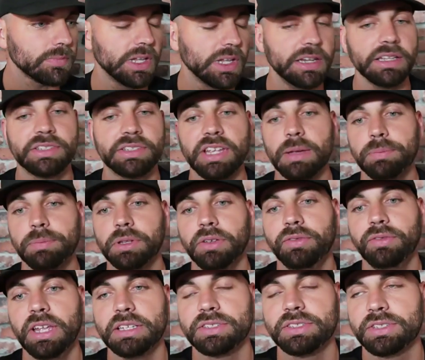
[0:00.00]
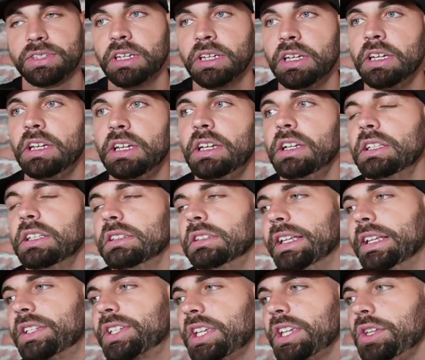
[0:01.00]
an example of this,
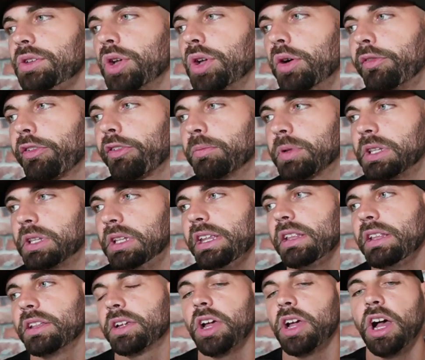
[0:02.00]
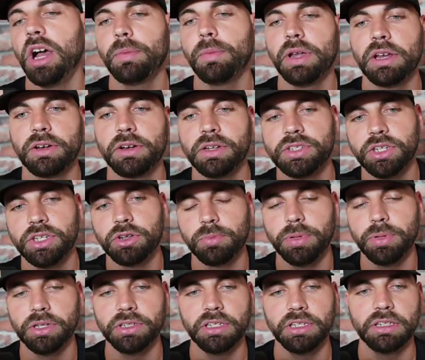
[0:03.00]
let's say you go from cleaning the common areas in your
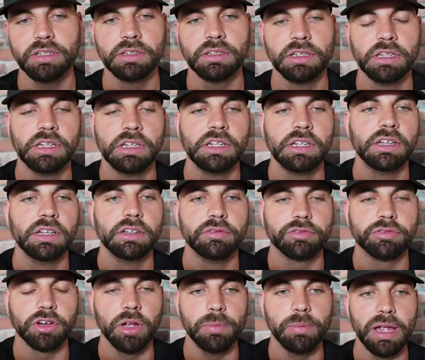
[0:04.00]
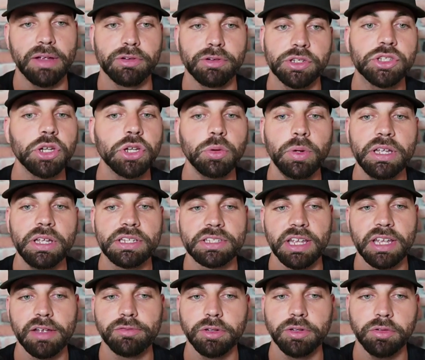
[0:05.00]
building from every 2 weeks
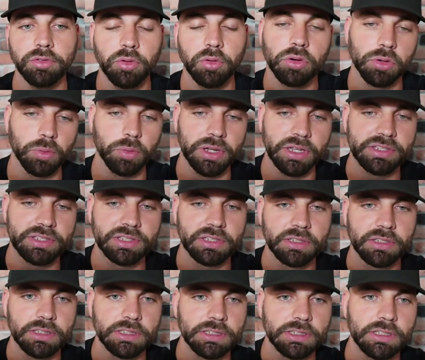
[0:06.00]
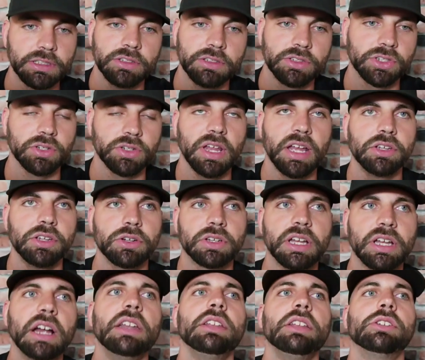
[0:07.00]
to every 4 weeks. So now you're
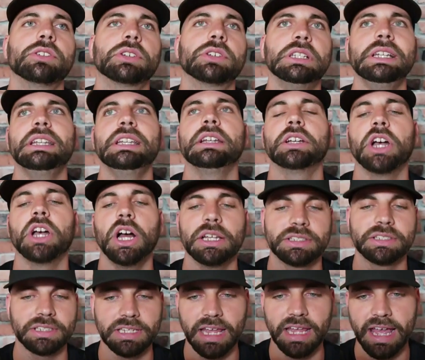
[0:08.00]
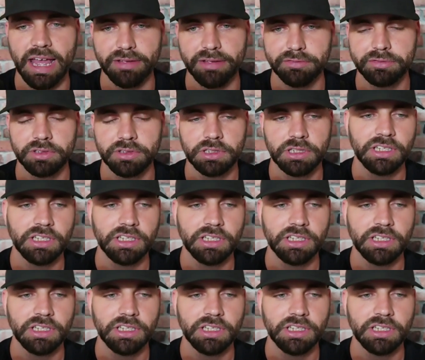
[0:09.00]
cutting your cleaning costs in half.